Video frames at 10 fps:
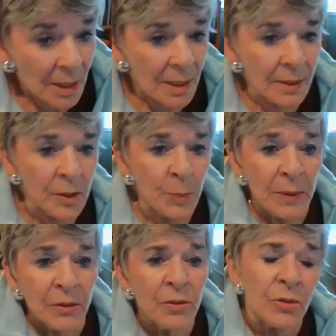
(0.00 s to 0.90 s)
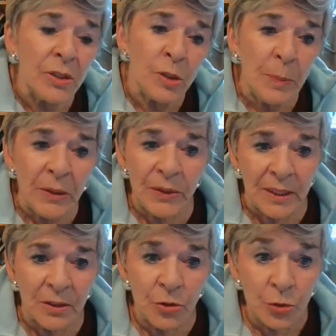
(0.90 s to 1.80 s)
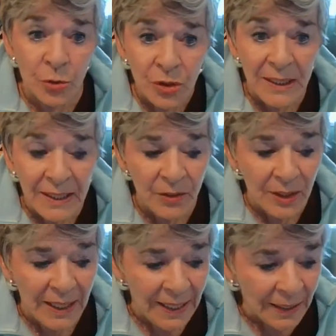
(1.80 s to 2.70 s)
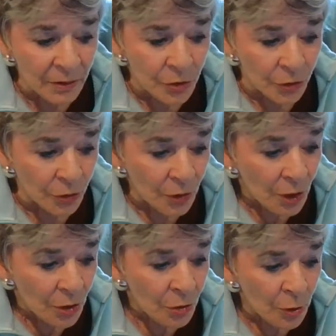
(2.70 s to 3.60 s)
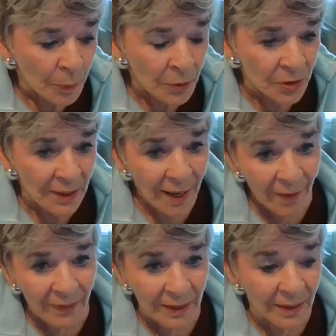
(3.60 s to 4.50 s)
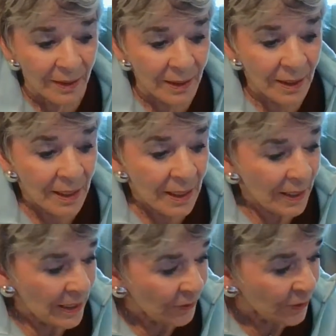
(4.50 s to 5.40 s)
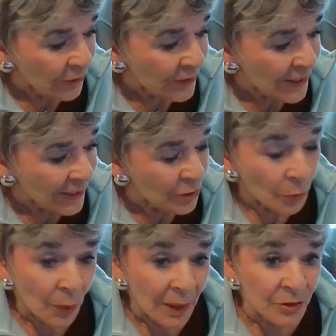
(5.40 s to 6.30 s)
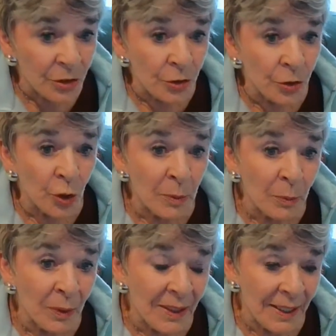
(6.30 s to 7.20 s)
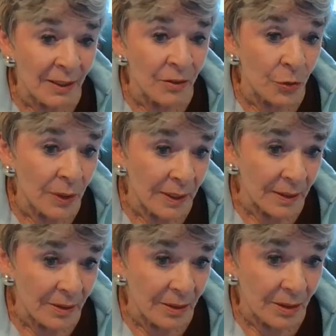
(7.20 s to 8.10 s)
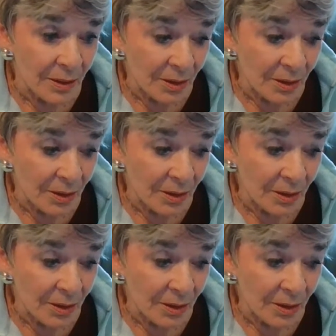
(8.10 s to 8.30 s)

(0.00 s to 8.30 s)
And a spiritual experience usually gives an answer to the person having it, even if it takes a while to determine what that answer is.